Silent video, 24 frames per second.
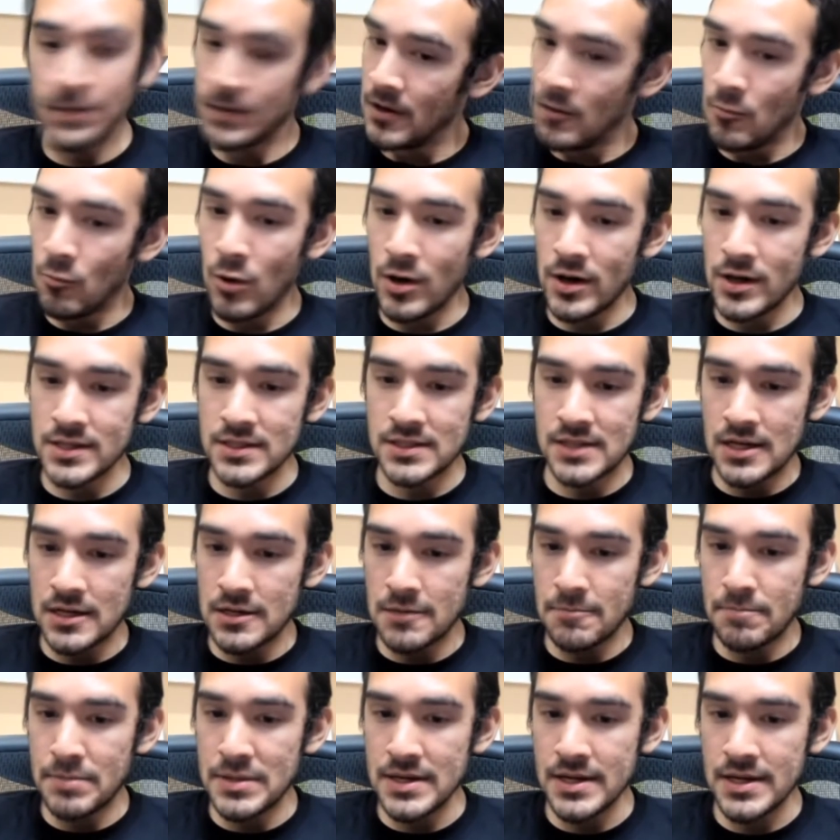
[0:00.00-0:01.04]
what it's going
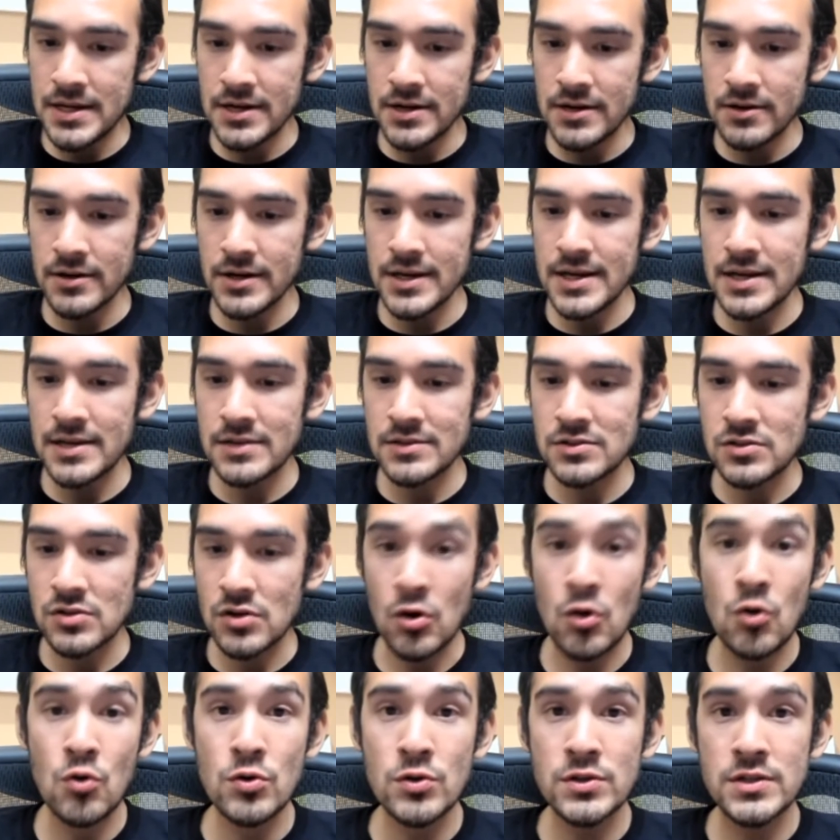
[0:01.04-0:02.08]
to be here is
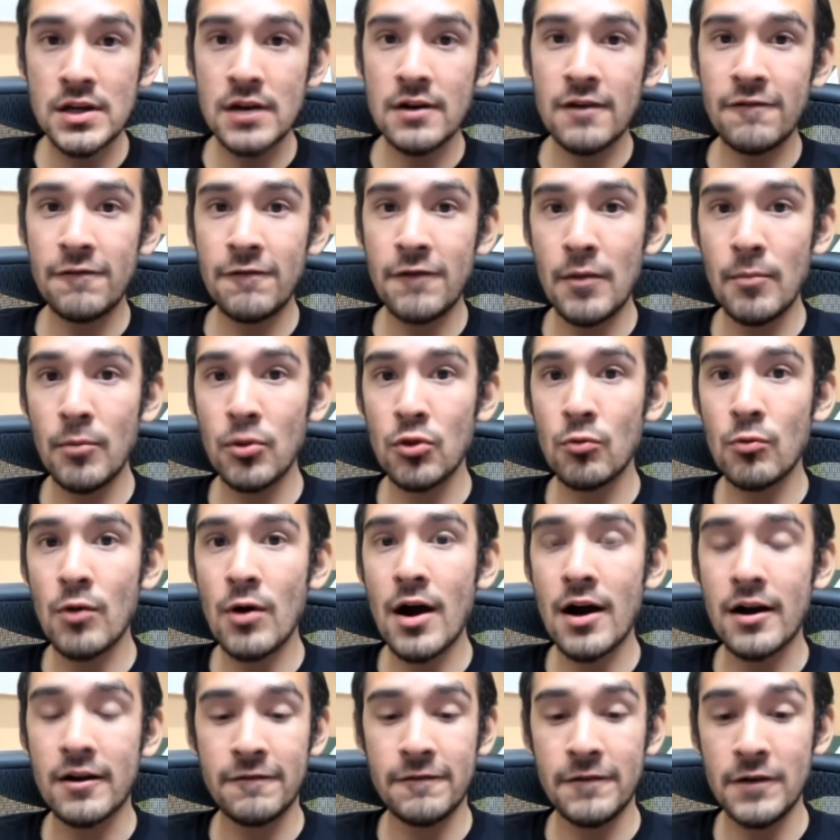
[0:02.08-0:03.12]
who's going to fumble the
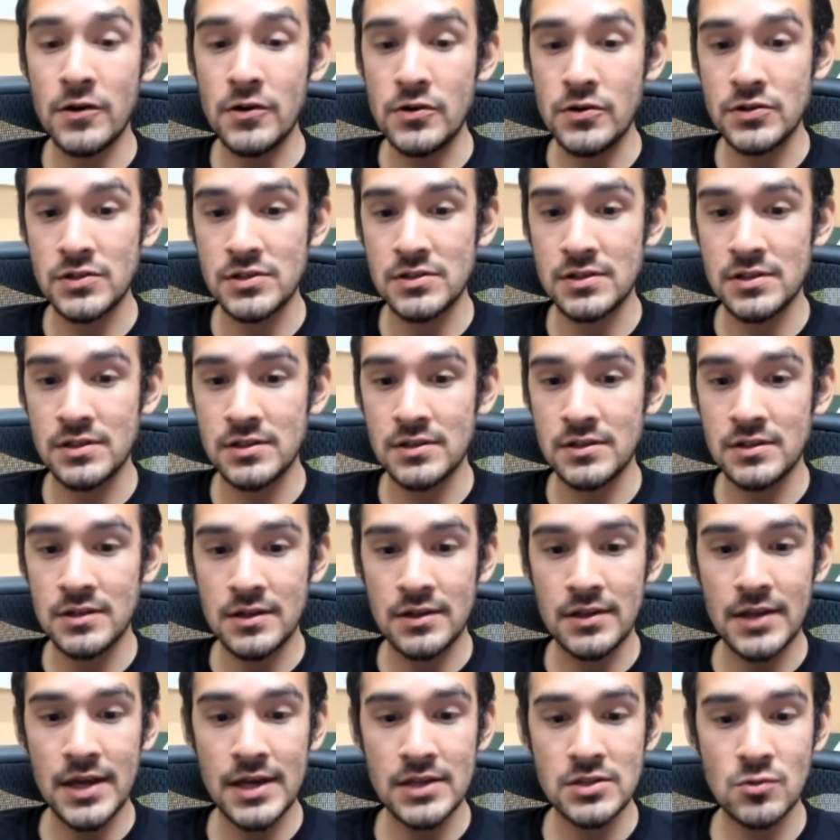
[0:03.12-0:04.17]
rock first.
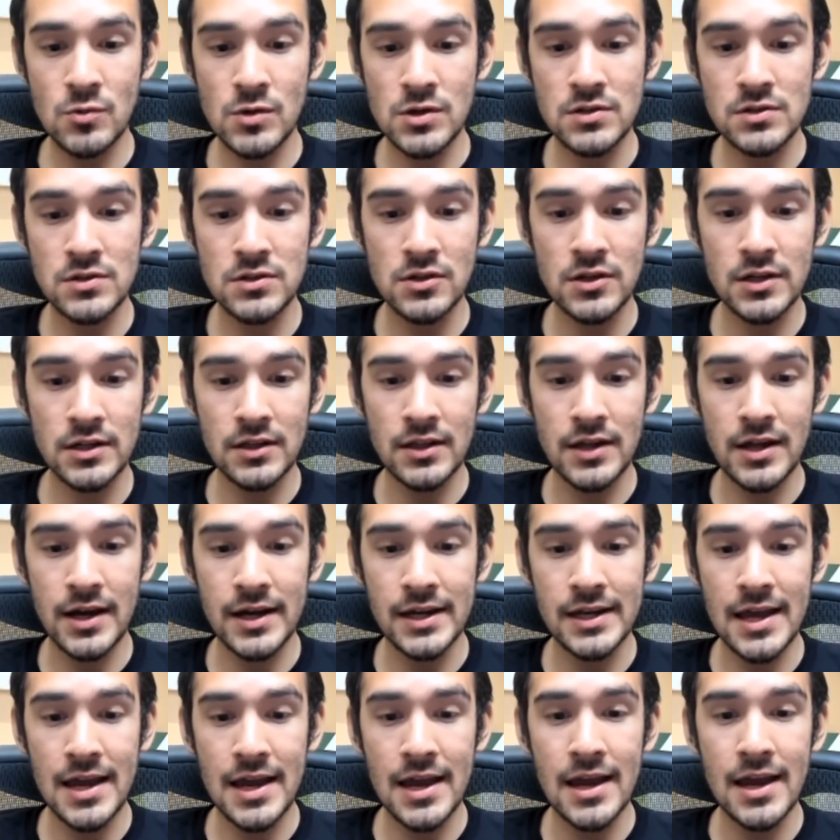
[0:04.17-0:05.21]
That's what it's looking
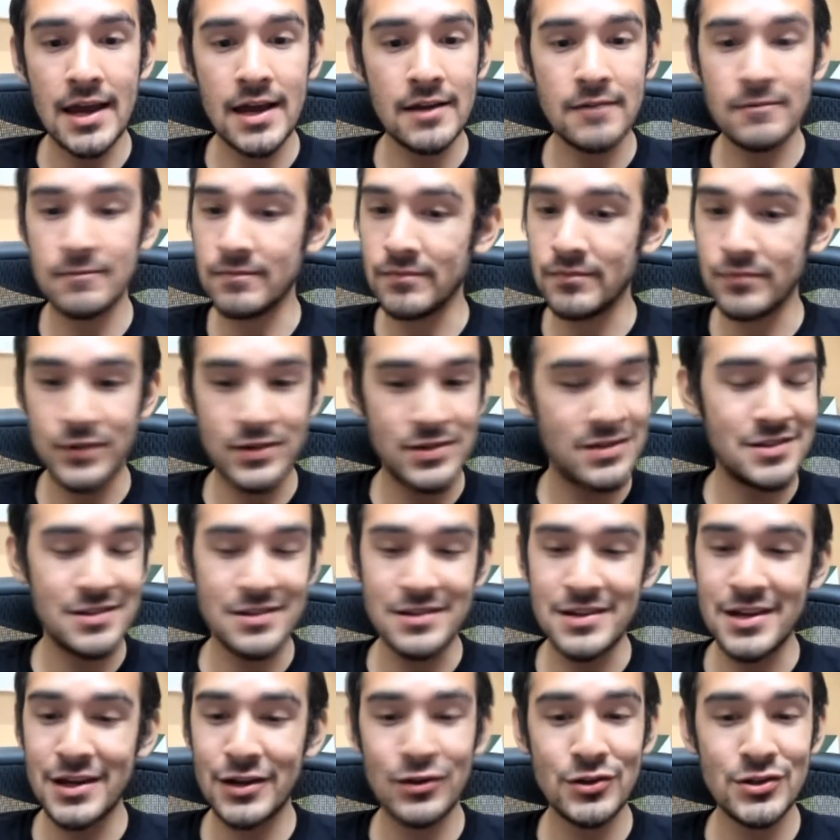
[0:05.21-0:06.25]
like. And
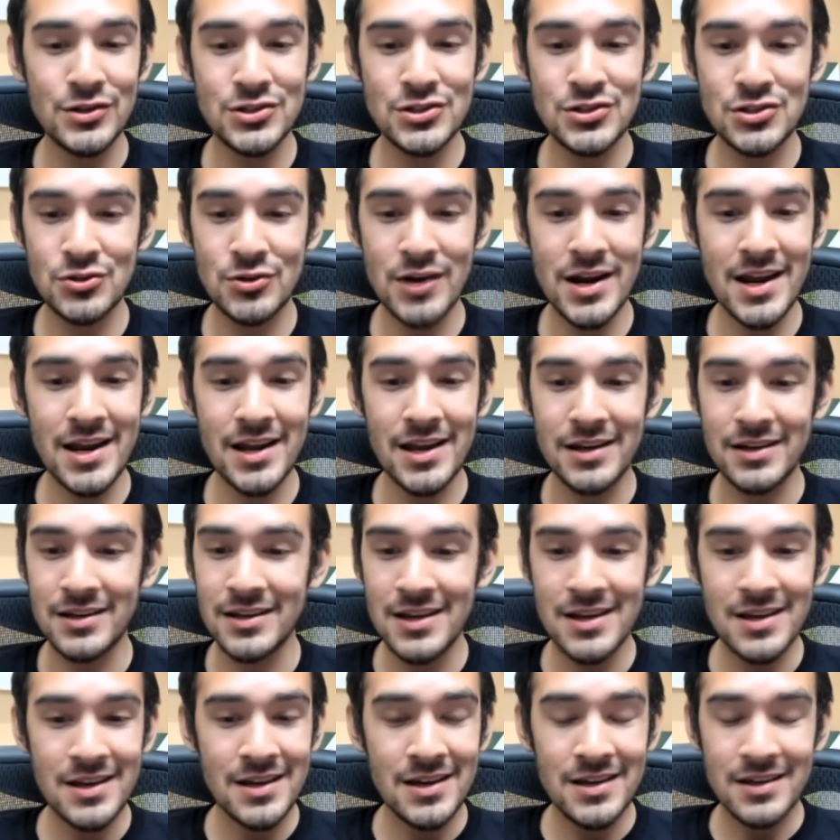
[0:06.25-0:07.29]
Nicholas Tran
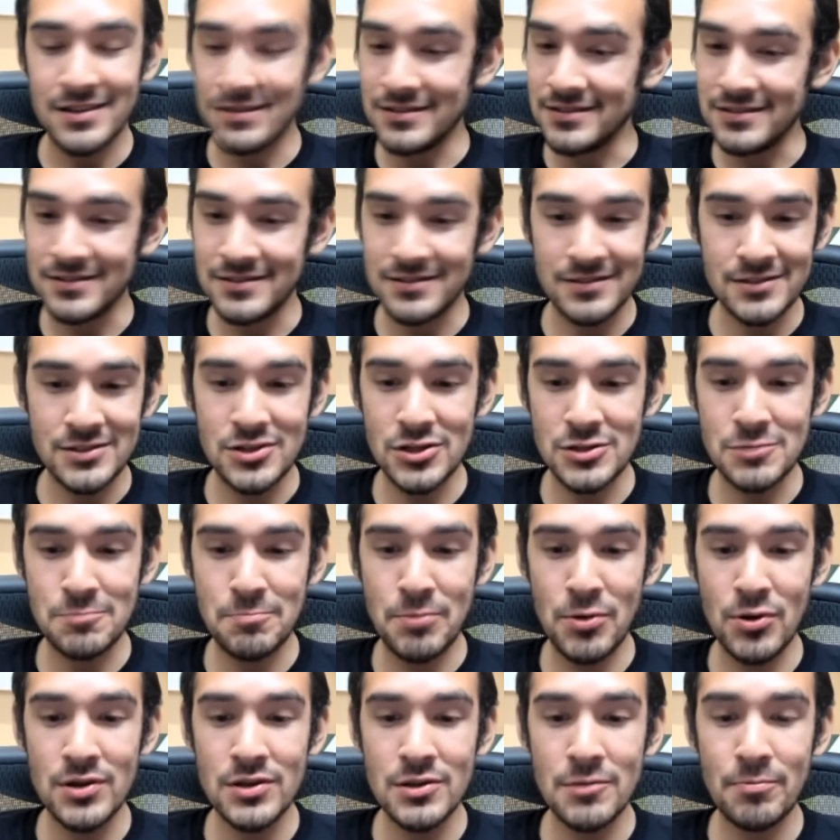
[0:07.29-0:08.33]
just
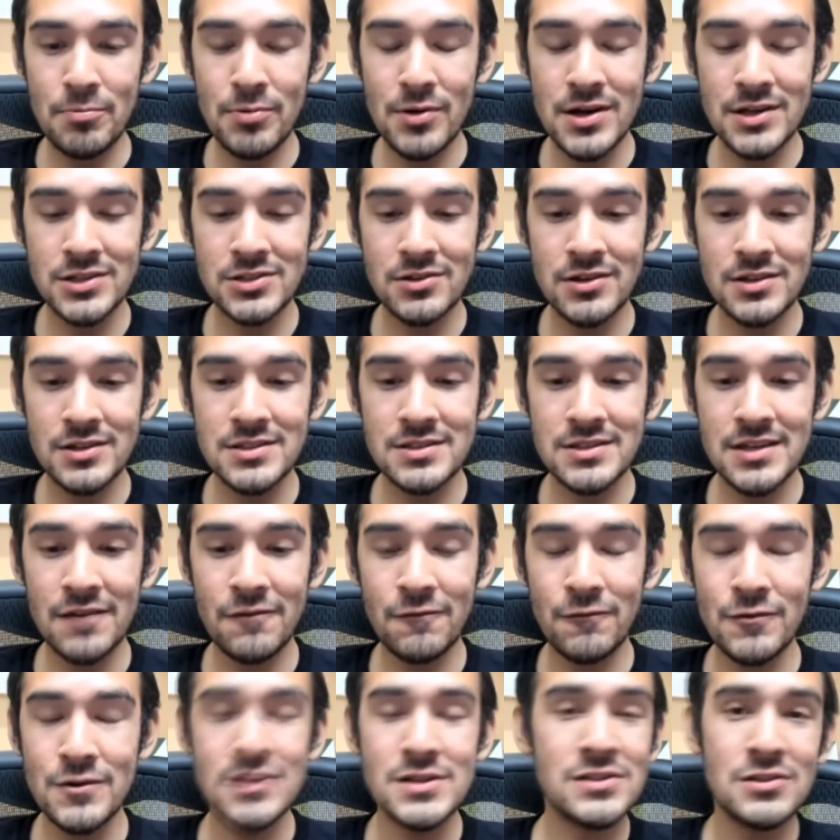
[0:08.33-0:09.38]
putting the pressure on
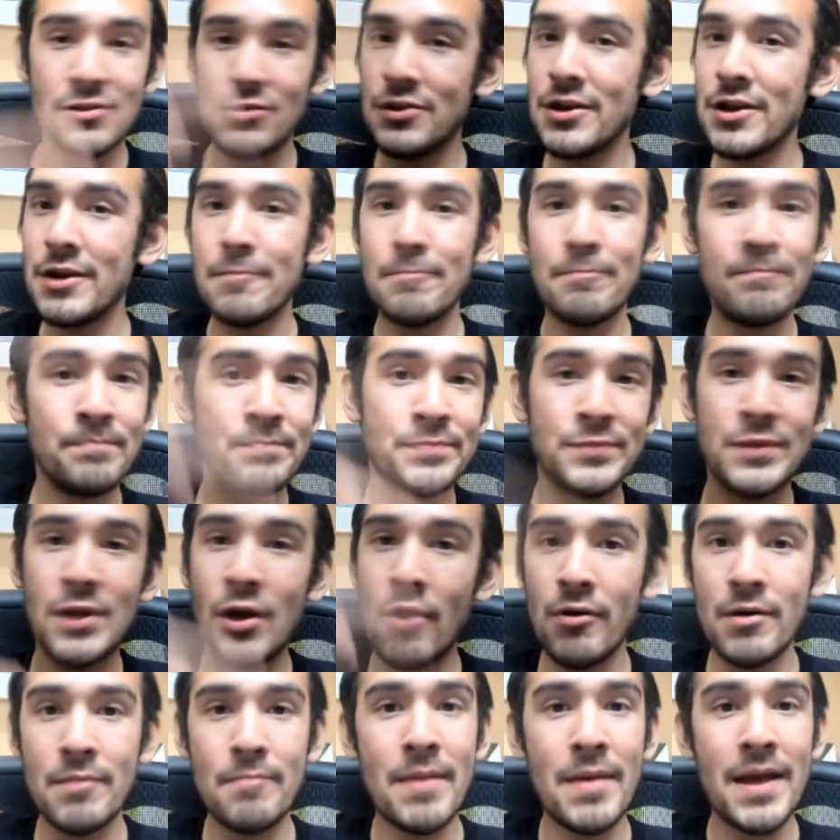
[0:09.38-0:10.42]
Seth Freeze. So they're
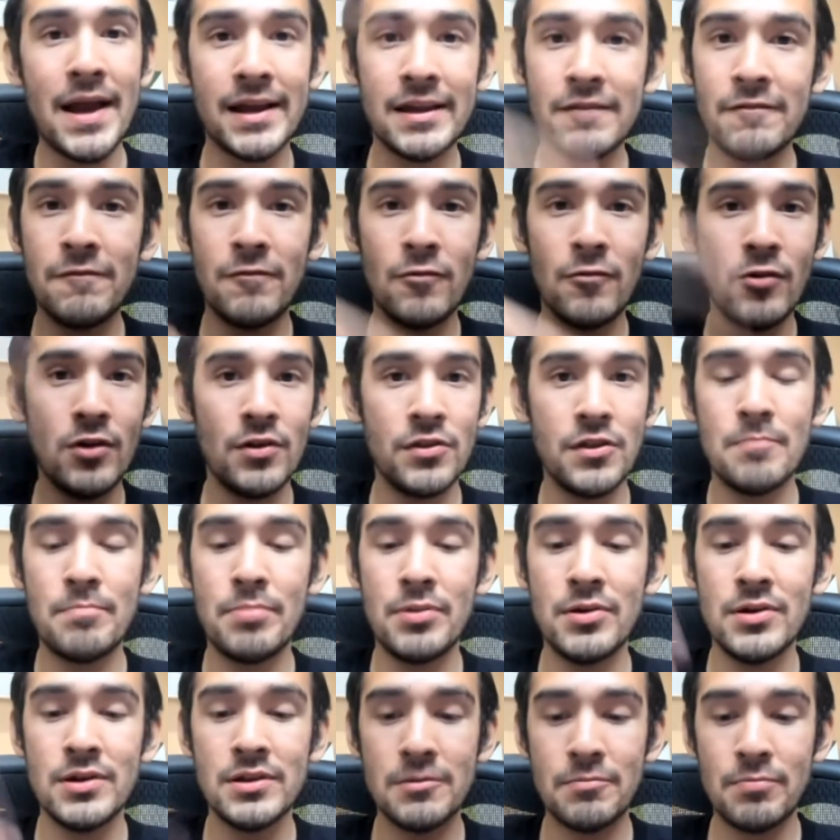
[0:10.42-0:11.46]
going back and forth on
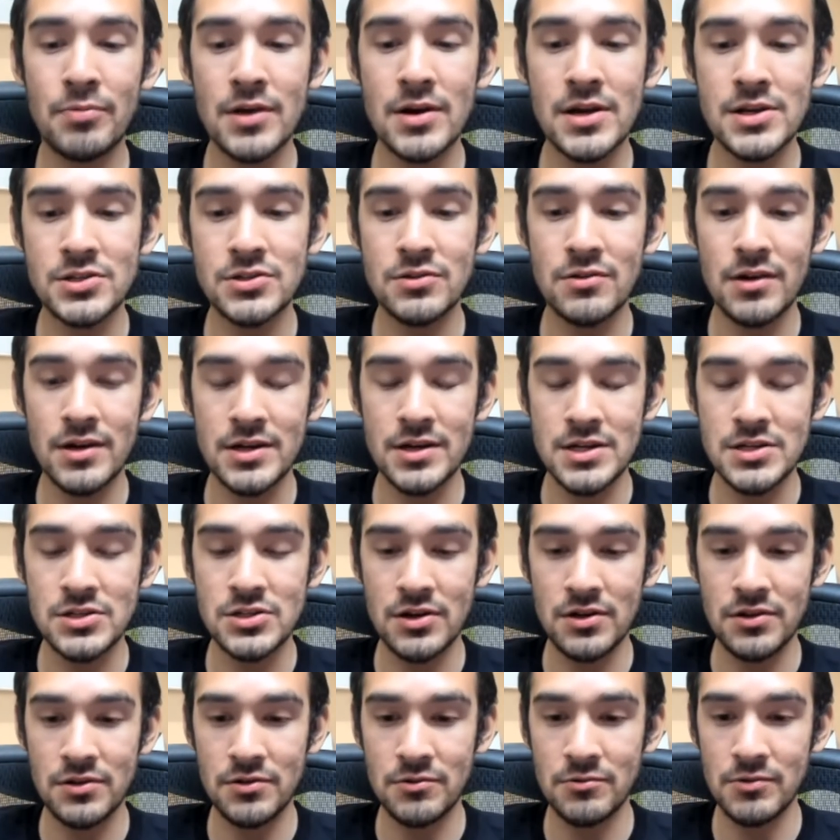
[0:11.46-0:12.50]
putting the pressure on each
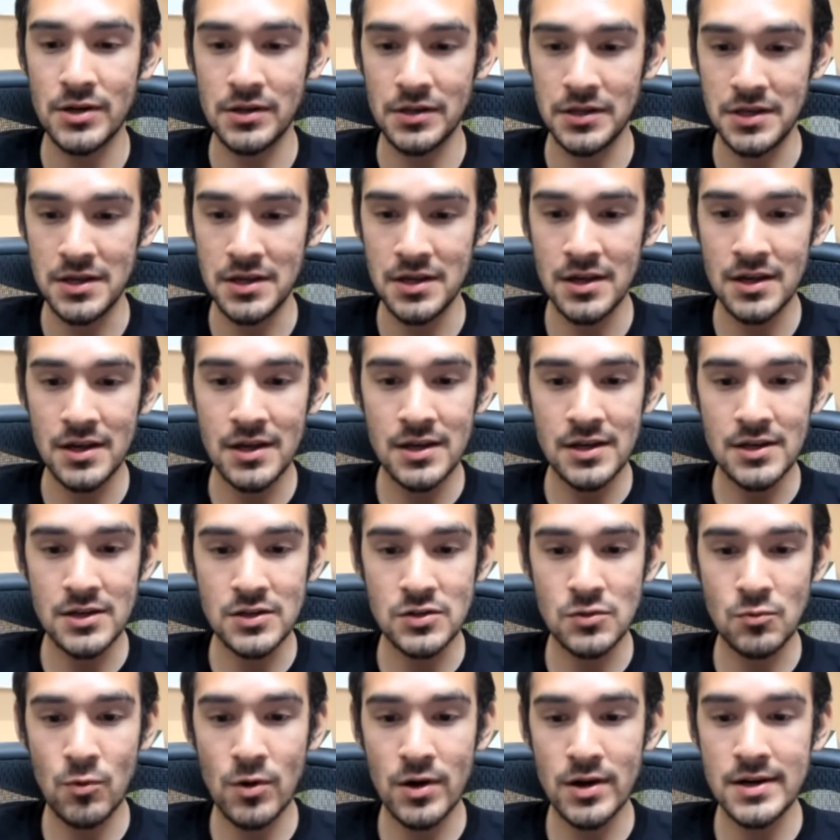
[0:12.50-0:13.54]
other, really,
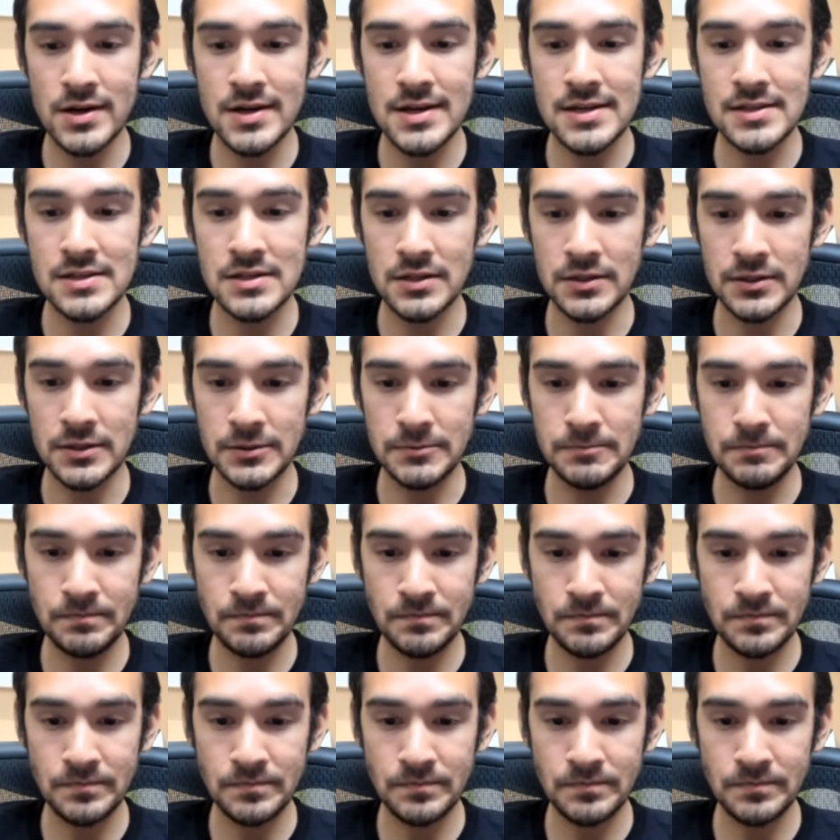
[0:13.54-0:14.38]
is what it is here.